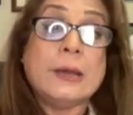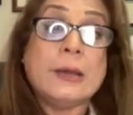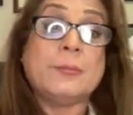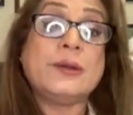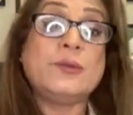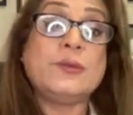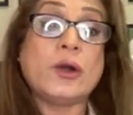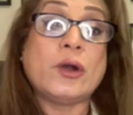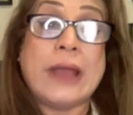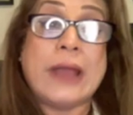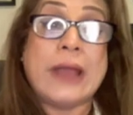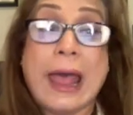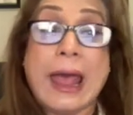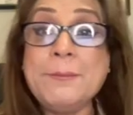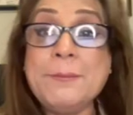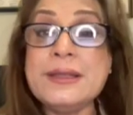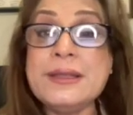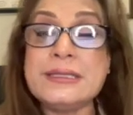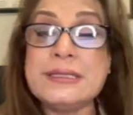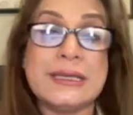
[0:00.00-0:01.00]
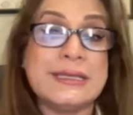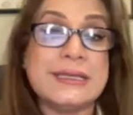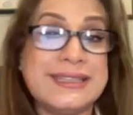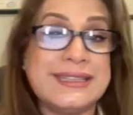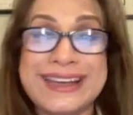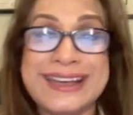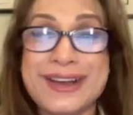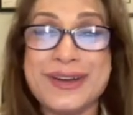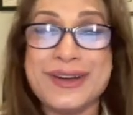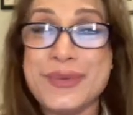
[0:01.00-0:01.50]
But what happens is
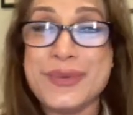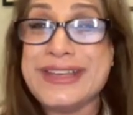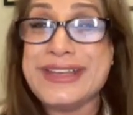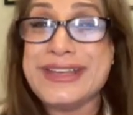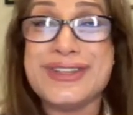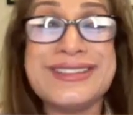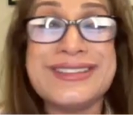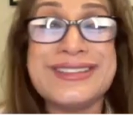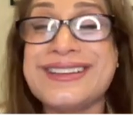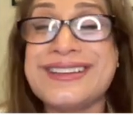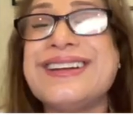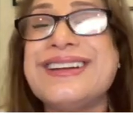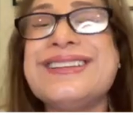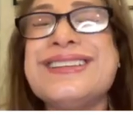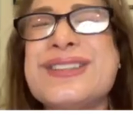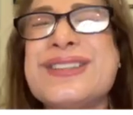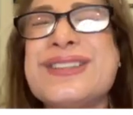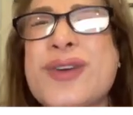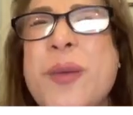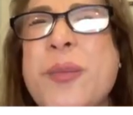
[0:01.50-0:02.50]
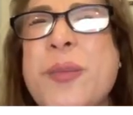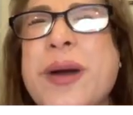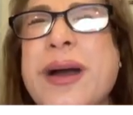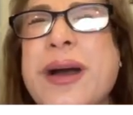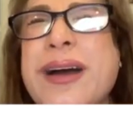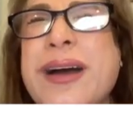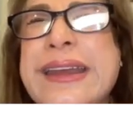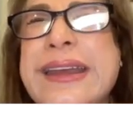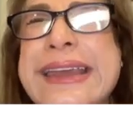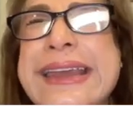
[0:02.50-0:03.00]
we just can't stop
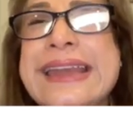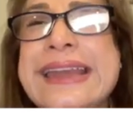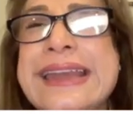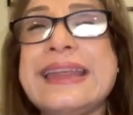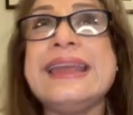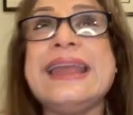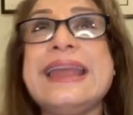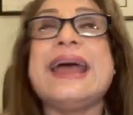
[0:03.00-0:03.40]
our eating